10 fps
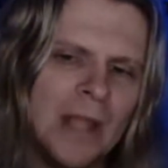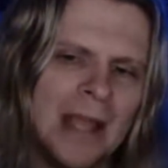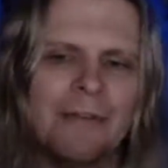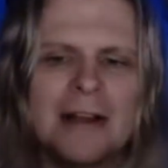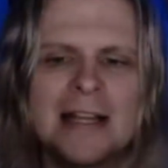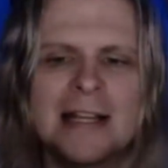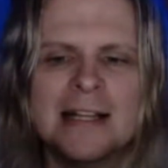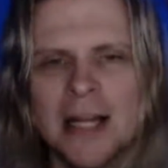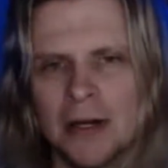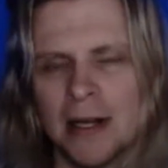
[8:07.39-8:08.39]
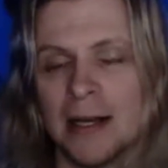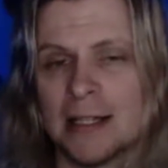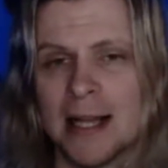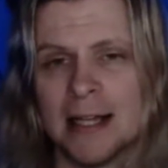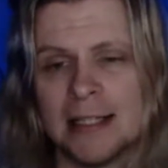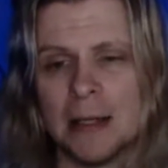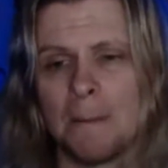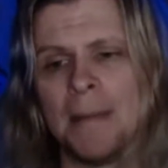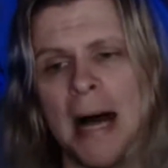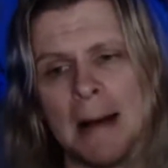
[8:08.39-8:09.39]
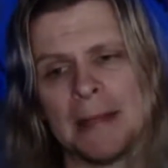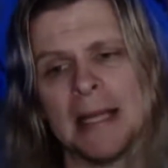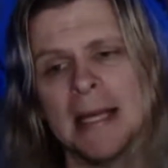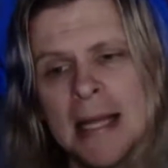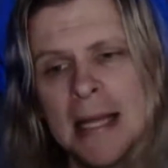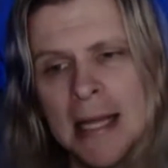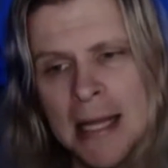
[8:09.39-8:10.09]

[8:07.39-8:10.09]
And Frankie Kazarian decides to pop in